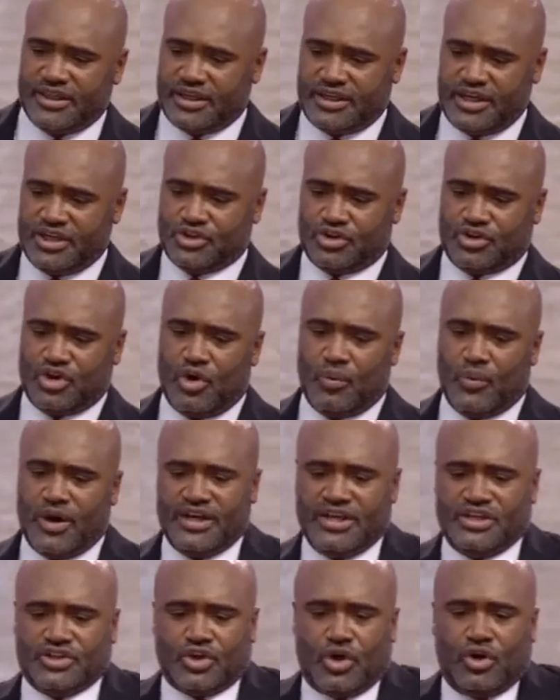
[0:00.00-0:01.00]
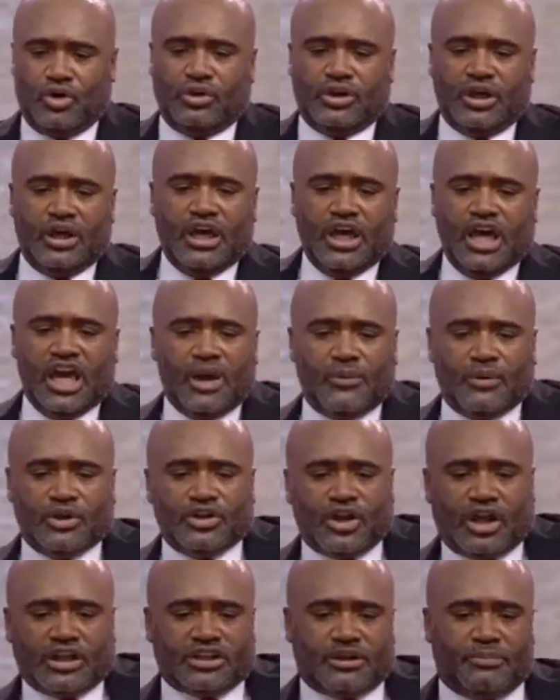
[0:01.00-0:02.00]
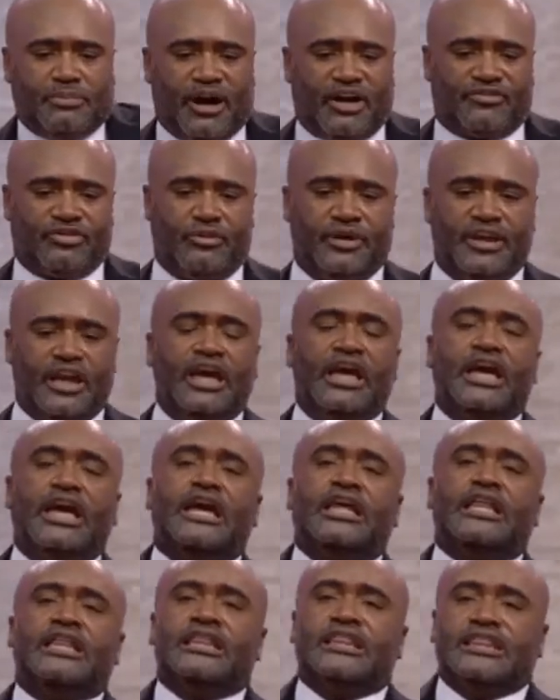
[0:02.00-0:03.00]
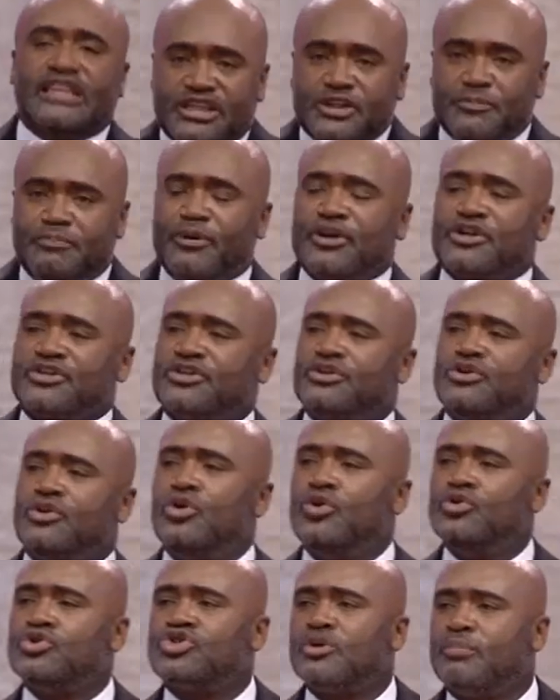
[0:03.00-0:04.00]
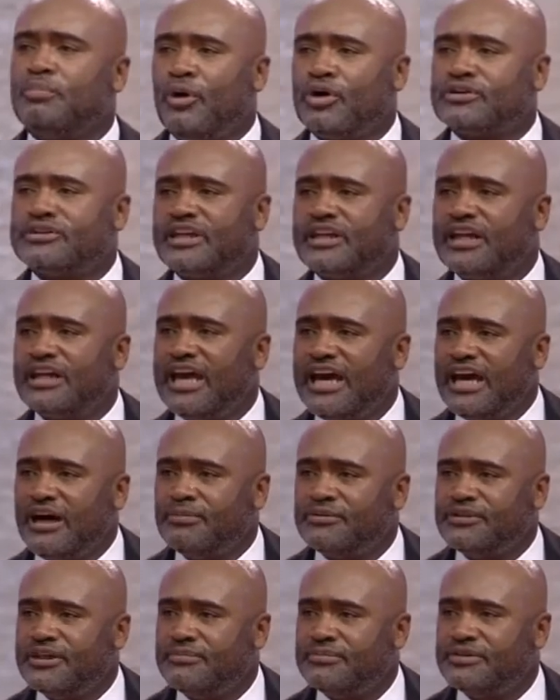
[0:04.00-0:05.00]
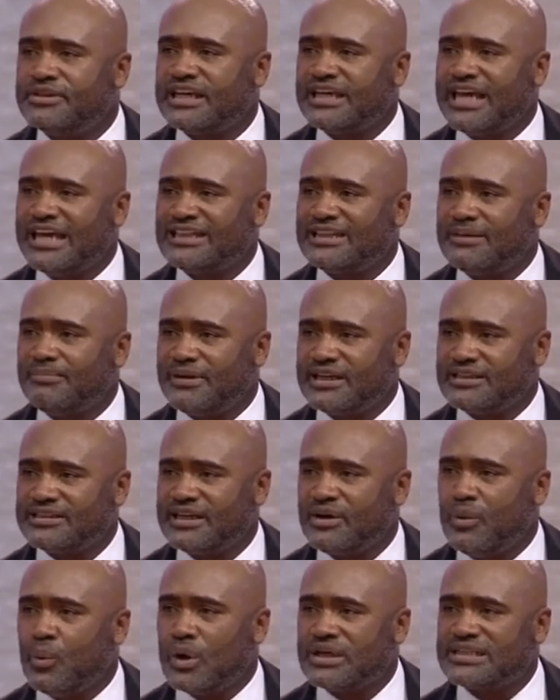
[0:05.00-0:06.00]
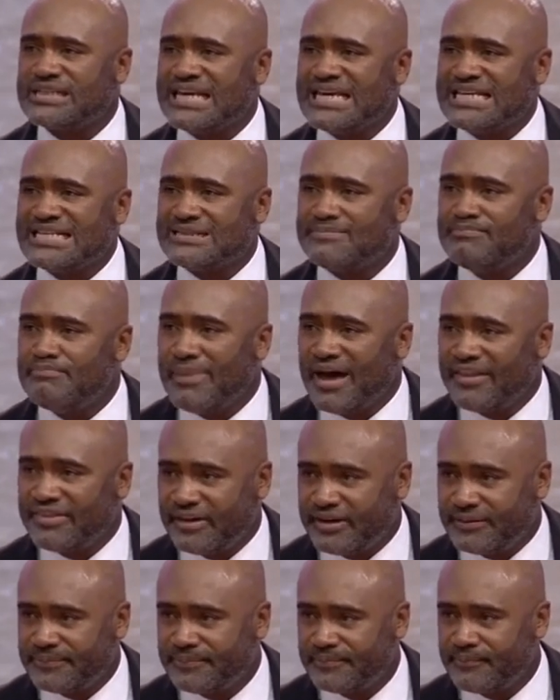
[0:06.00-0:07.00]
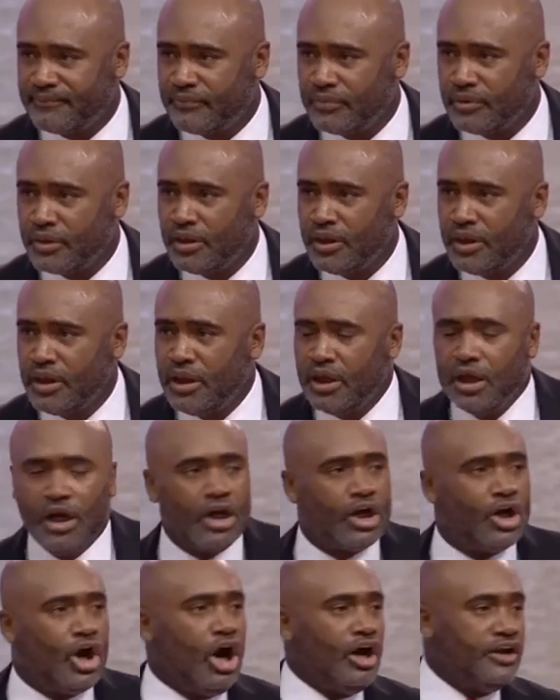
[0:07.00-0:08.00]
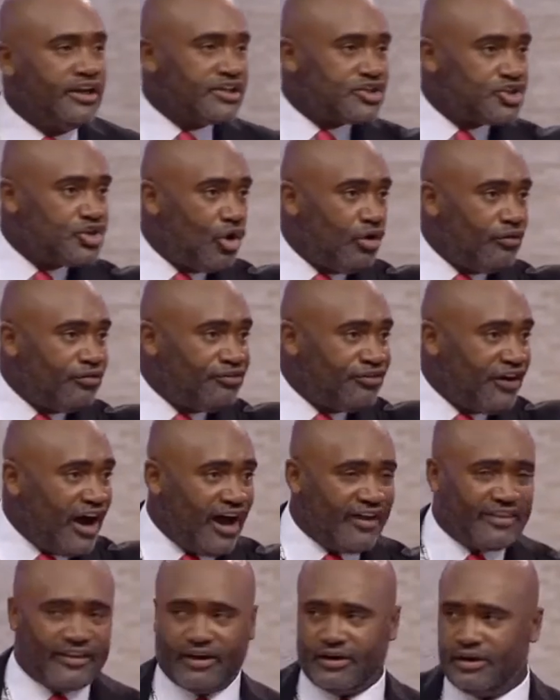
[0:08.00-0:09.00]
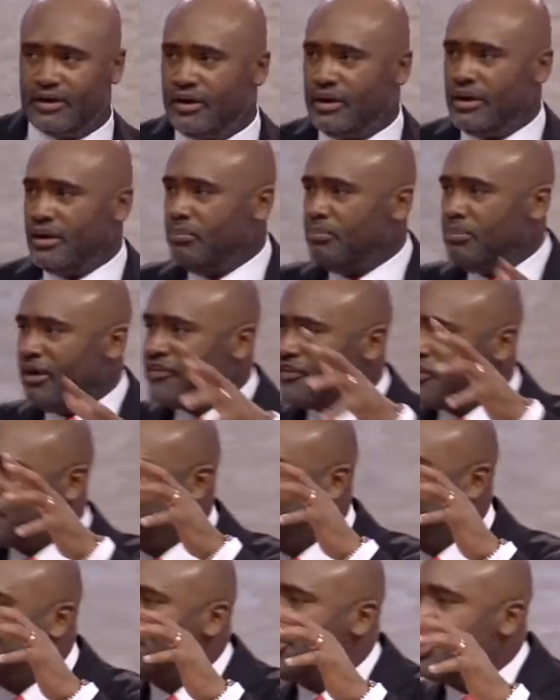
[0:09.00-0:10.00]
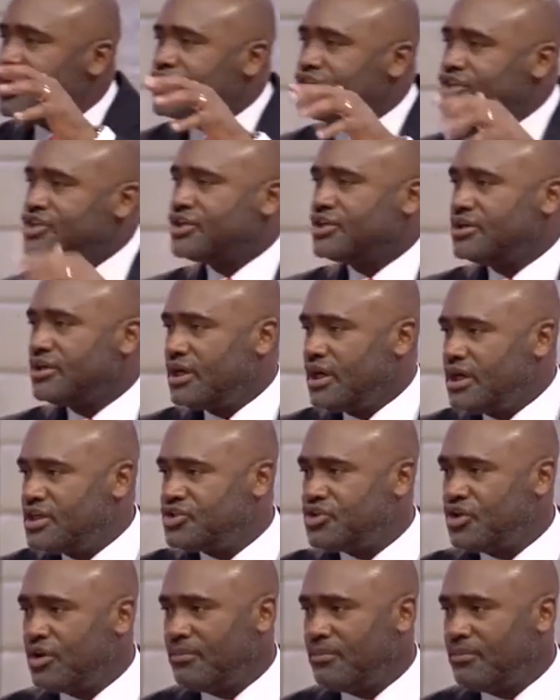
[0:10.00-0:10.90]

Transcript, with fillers: When he's old, he will not depart from it. This person who supported and helped him to get the blessing was his mother. God is your father, but the church is your mother.